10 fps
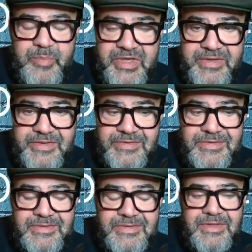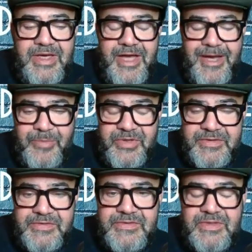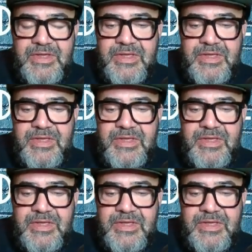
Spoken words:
peace, happiness,